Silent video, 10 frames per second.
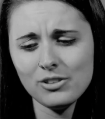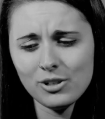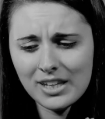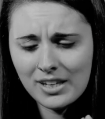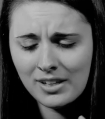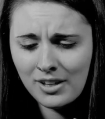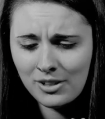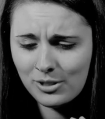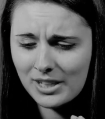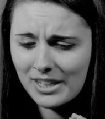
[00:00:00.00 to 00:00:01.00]

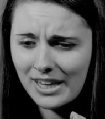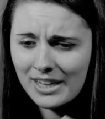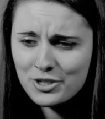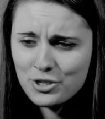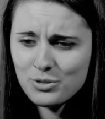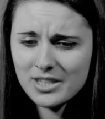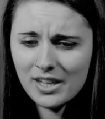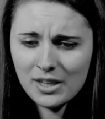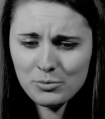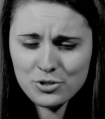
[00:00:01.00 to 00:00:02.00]
looking at issues
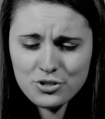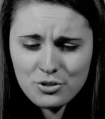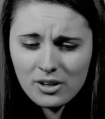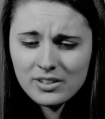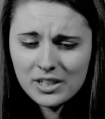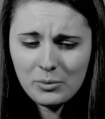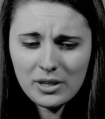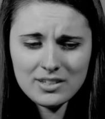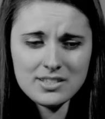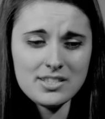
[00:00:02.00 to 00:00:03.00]
that they were struggling
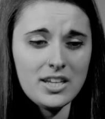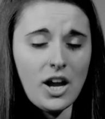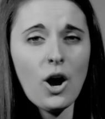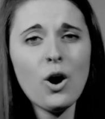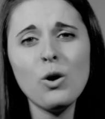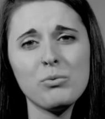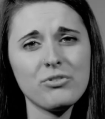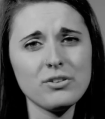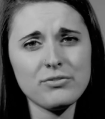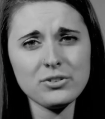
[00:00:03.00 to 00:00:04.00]
with and seeing hope
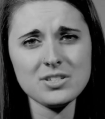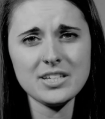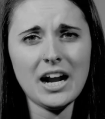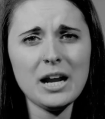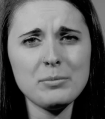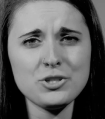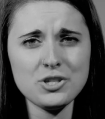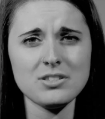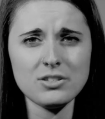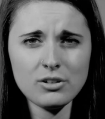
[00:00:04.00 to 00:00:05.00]
for the first time in
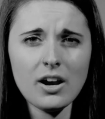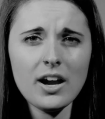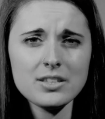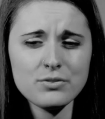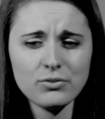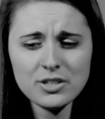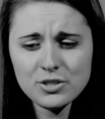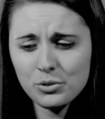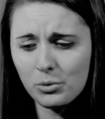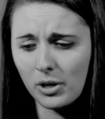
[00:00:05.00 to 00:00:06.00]
Jesus Christ.
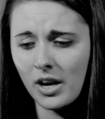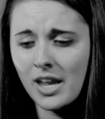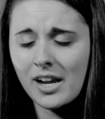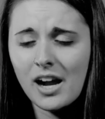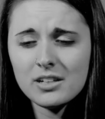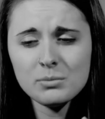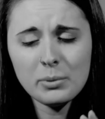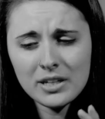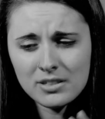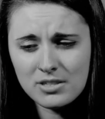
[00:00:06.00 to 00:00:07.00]
Friends who were
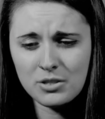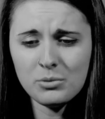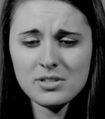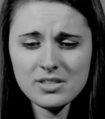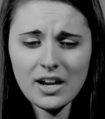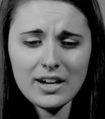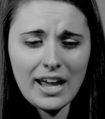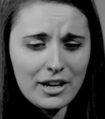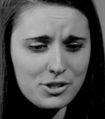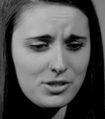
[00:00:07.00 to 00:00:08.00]
contemplating
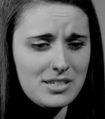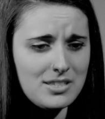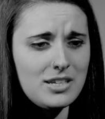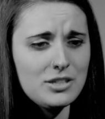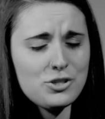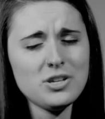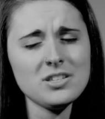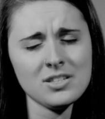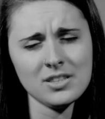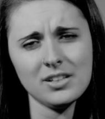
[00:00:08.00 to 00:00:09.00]
suicide actually seeing
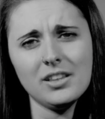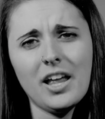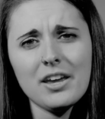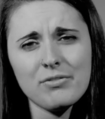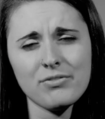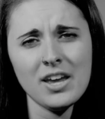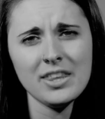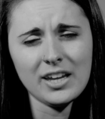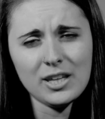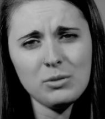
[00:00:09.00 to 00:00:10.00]
Jesus in the life
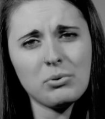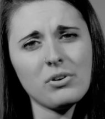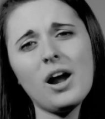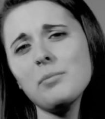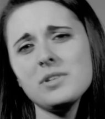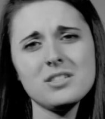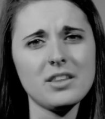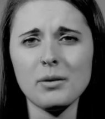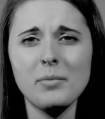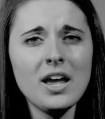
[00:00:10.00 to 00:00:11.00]
that he promised
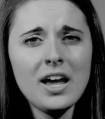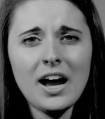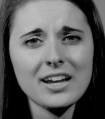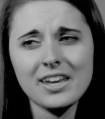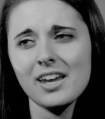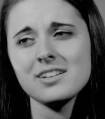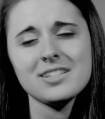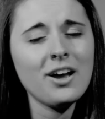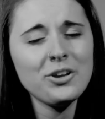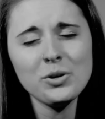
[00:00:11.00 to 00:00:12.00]
them. I can't
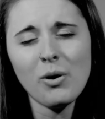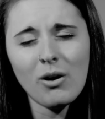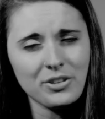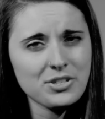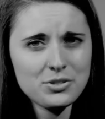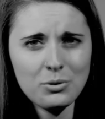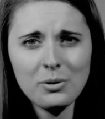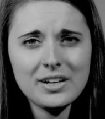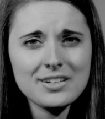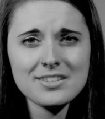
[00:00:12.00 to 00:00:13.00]
tell you all the
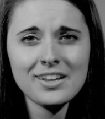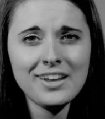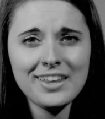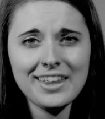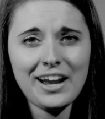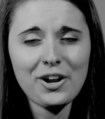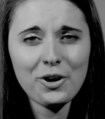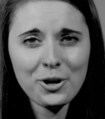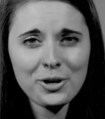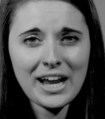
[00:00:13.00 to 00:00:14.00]
stories that I
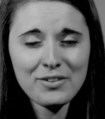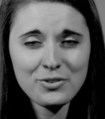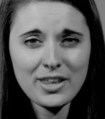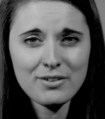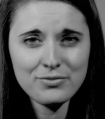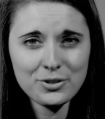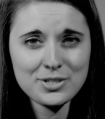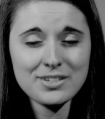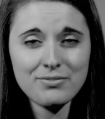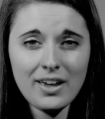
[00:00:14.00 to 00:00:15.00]
heard after that
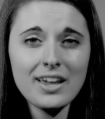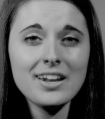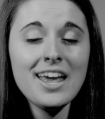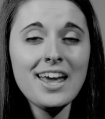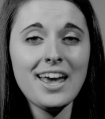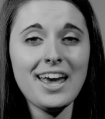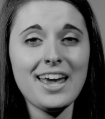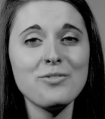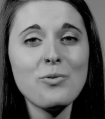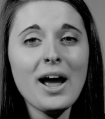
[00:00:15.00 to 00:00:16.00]
first event,
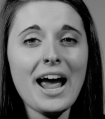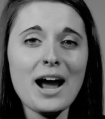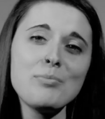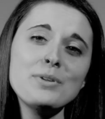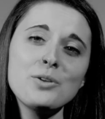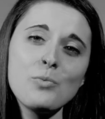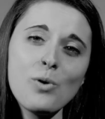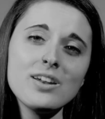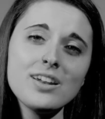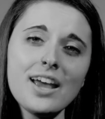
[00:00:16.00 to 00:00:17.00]
and what happened in
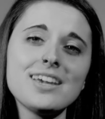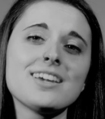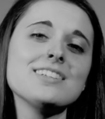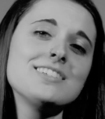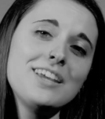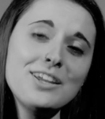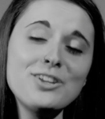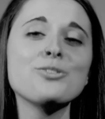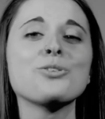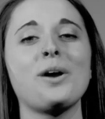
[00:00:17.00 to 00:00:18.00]
one night
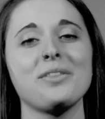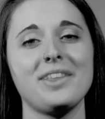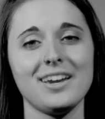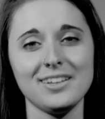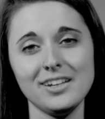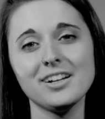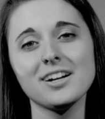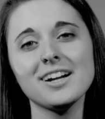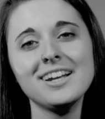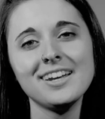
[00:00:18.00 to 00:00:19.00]
continued throughout that
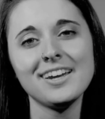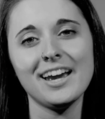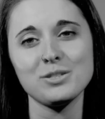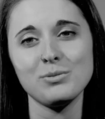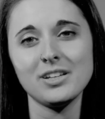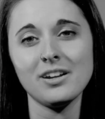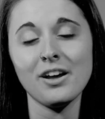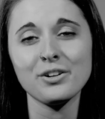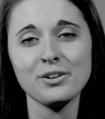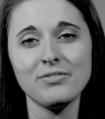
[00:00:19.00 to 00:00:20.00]
year as we did
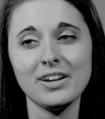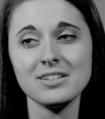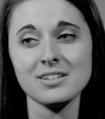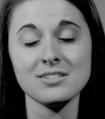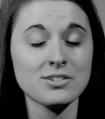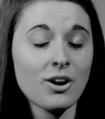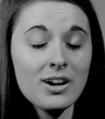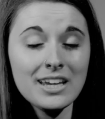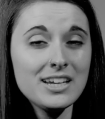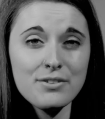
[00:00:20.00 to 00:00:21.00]
other events, and
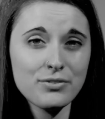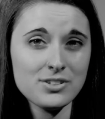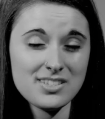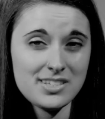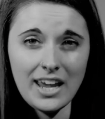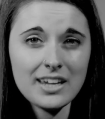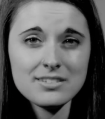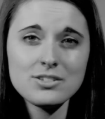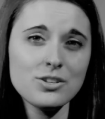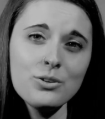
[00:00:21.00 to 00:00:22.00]
starting in different
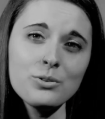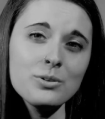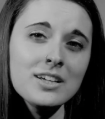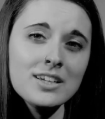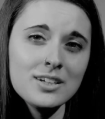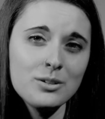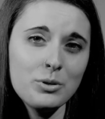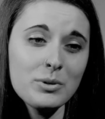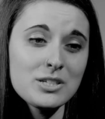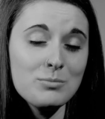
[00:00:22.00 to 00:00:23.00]
states too.
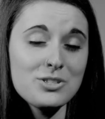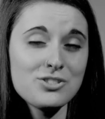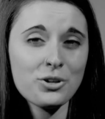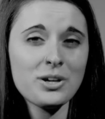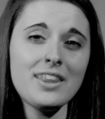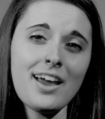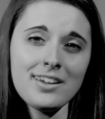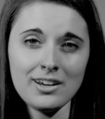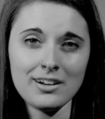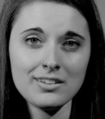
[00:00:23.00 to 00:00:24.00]
We went to Missouri
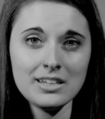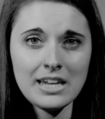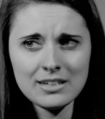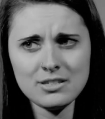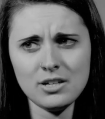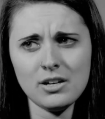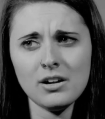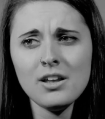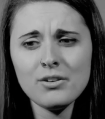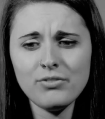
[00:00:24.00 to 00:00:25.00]
that year. The next
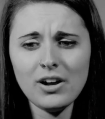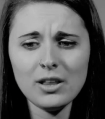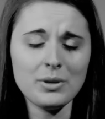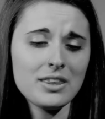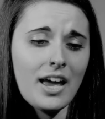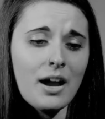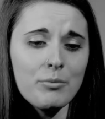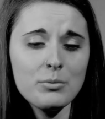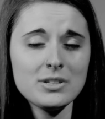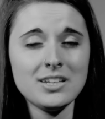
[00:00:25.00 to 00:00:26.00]
year following
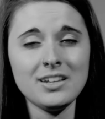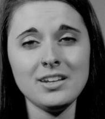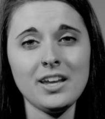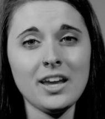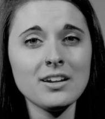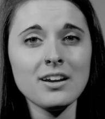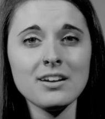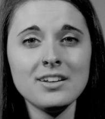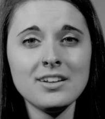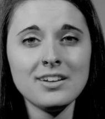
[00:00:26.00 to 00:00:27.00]
that, we went to Indiana.